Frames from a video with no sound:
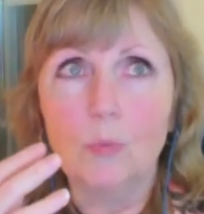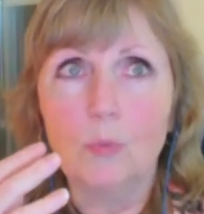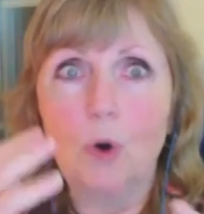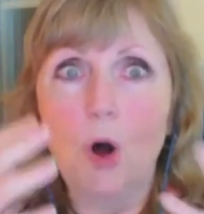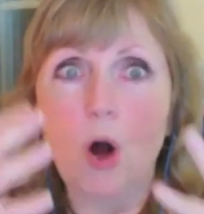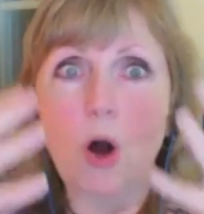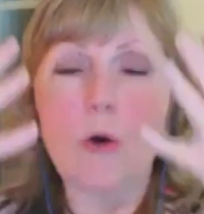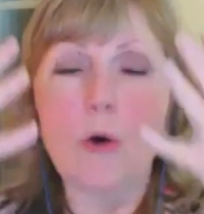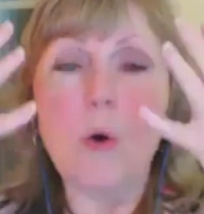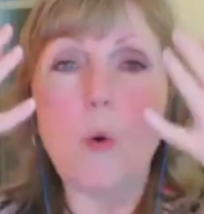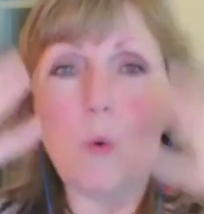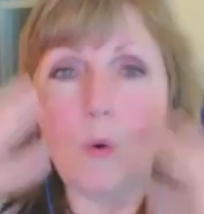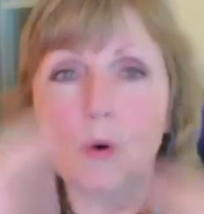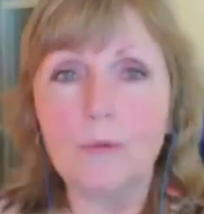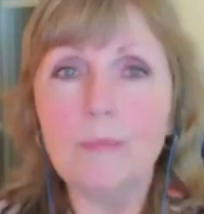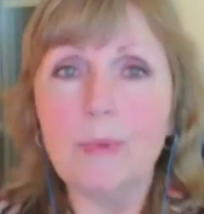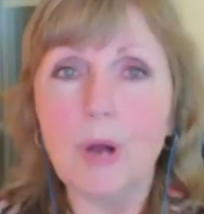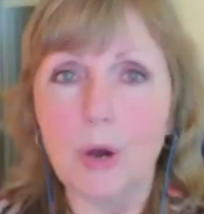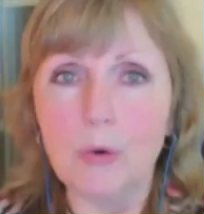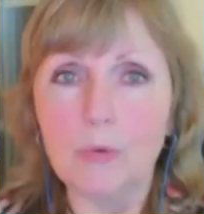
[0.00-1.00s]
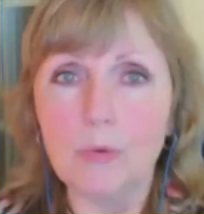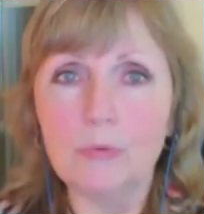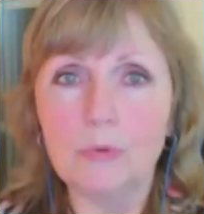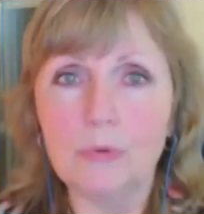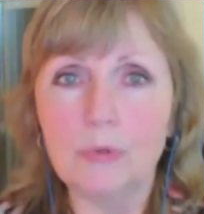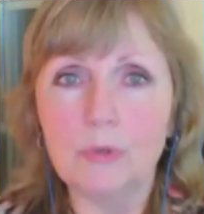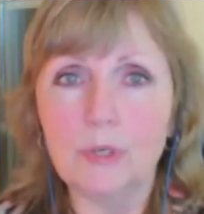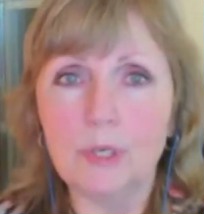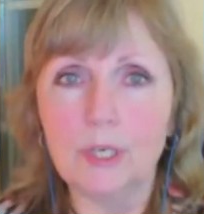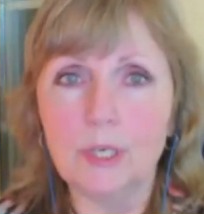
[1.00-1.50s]
our hormone
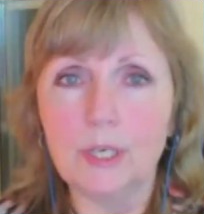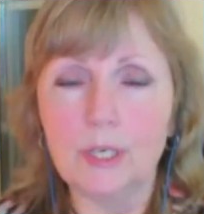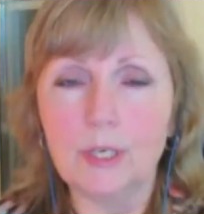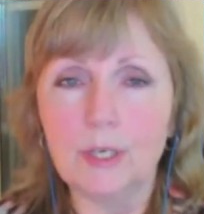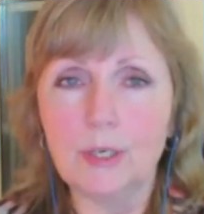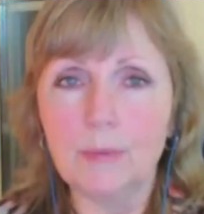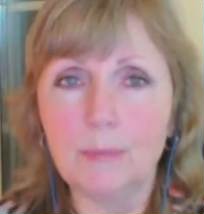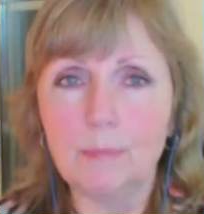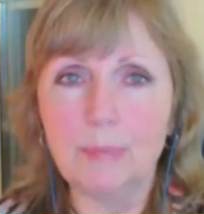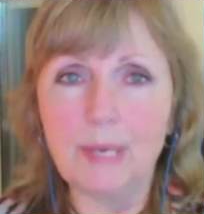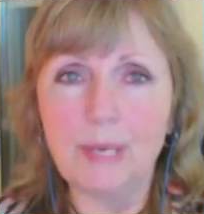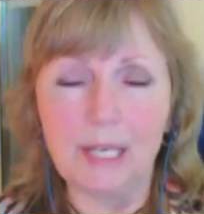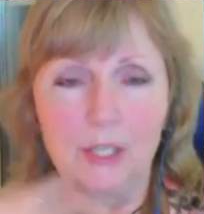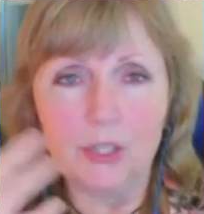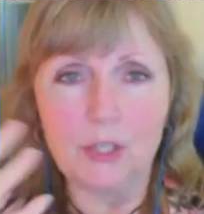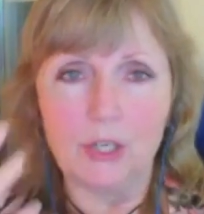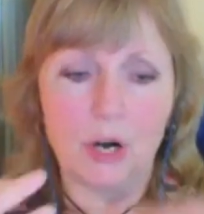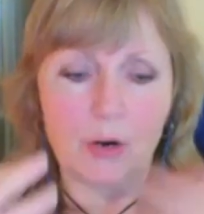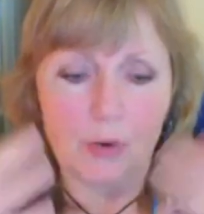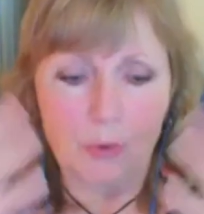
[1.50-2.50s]
uh, picture, our